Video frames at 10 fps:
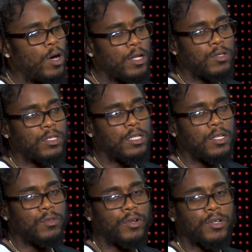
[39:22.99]
want to
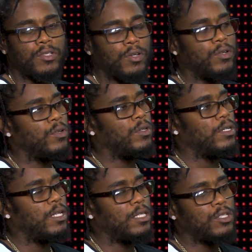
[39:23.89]
see it work. So
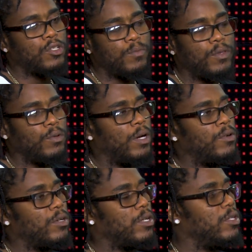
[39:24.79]
that is something
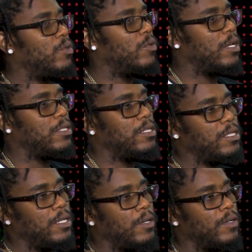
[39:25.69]
we're working towards
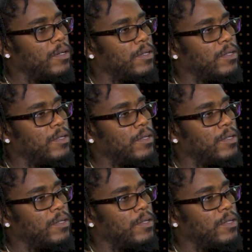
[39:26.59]
this year.